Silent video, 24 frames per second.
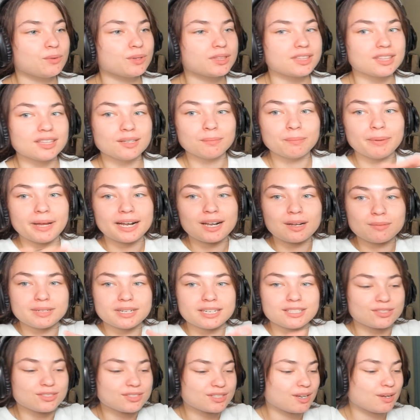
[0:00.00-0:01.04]
with the backup
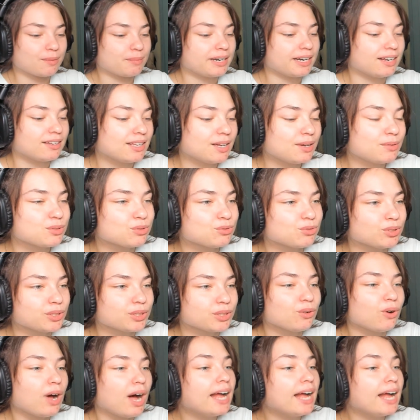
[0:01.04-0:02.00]
dancers coming out. That was really cool.